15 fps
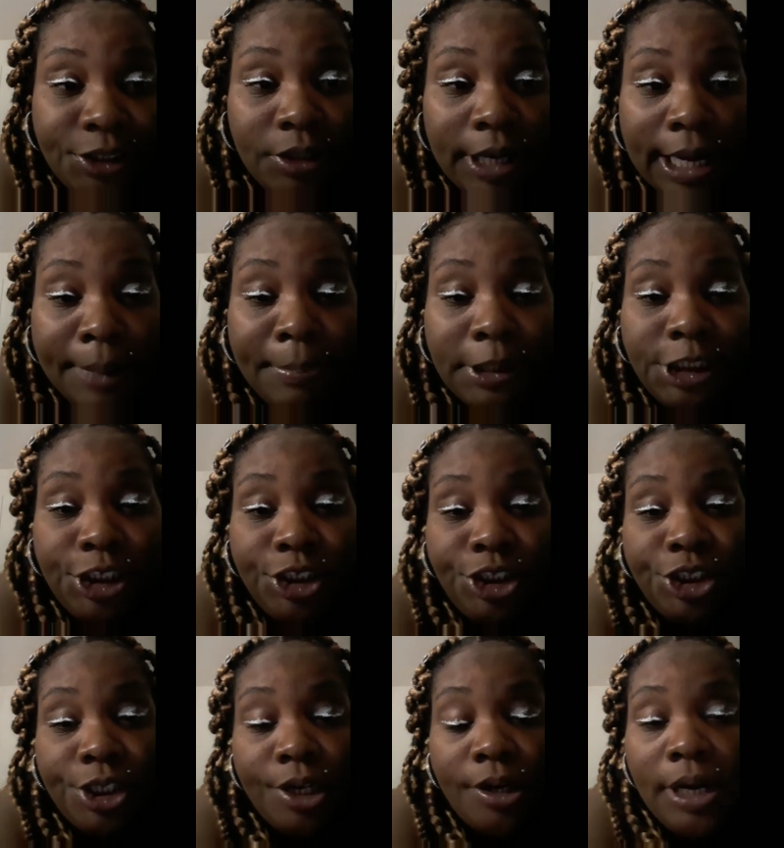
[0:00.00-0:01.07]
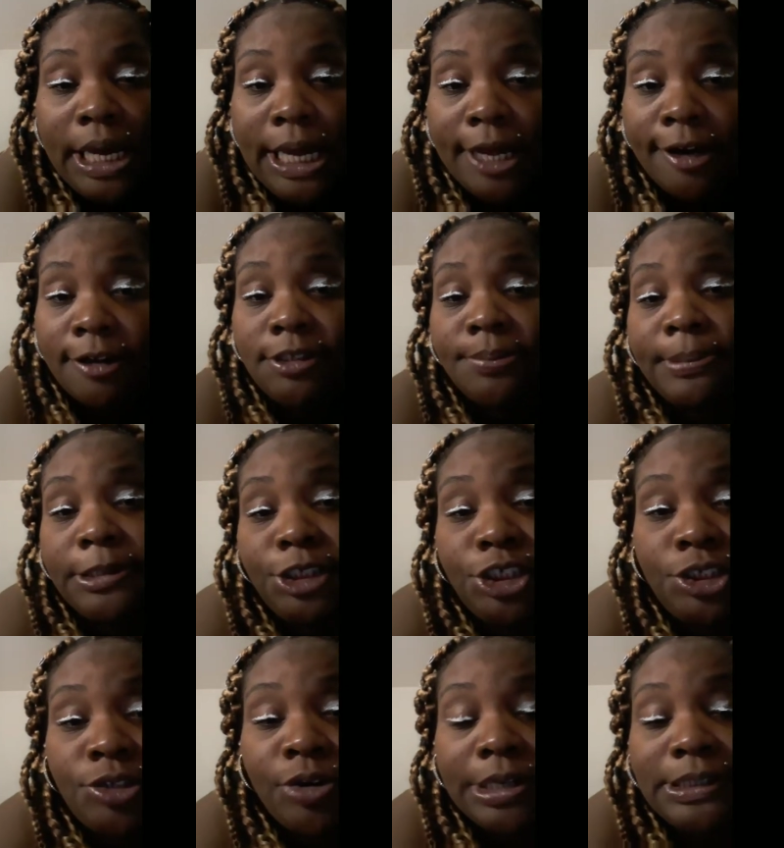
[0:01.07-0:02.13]
you like, make sure you share, and also make sure you
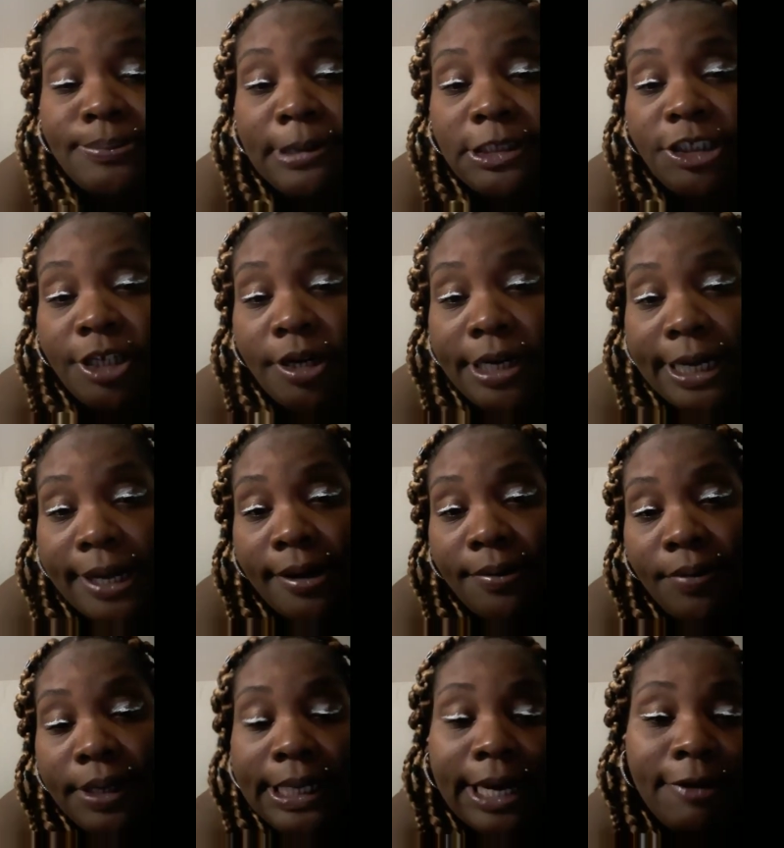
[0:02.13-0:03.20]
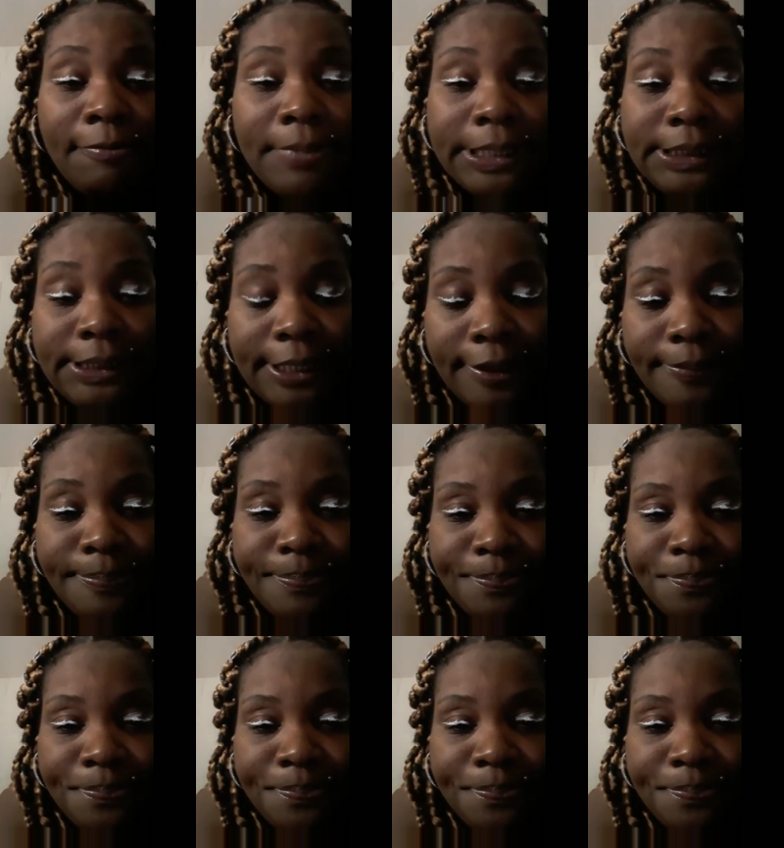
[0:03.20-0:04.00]
subscribe to my channel, y'all. Y'all have a blessed day.